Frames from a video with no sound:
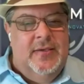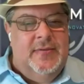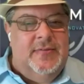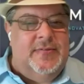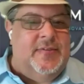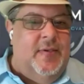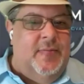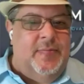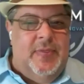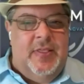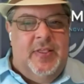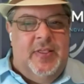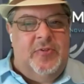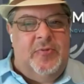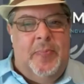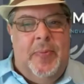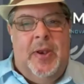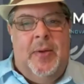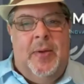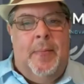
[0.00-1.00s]
something
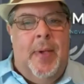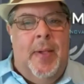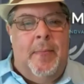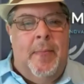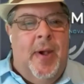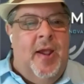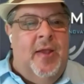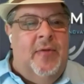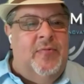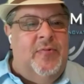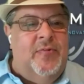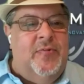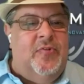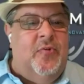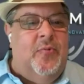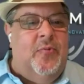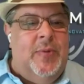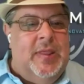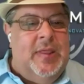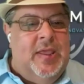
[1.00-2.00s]
that's been on my mind for
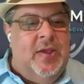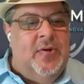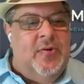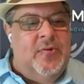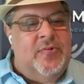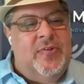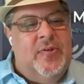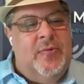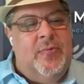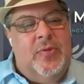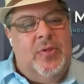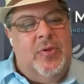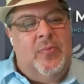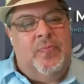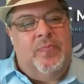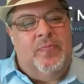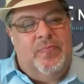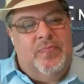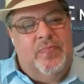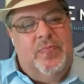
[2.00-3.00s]
so many years. So really
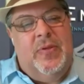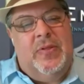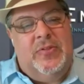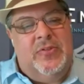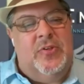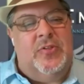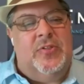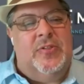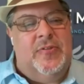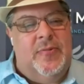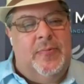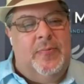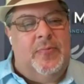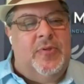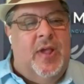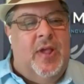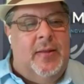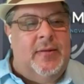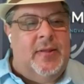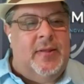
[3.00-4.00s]
took some
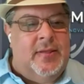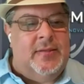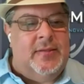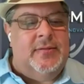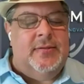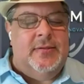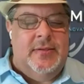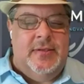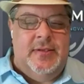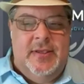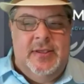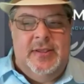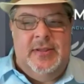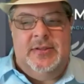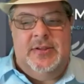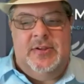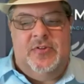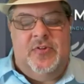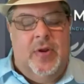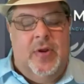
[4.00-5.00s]
time to
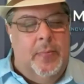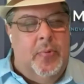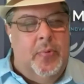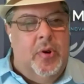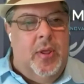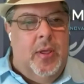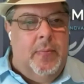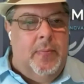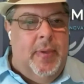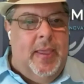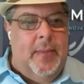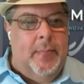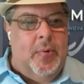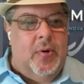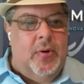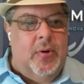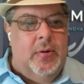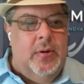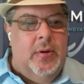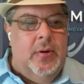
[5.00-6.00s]
to try to put it on paper.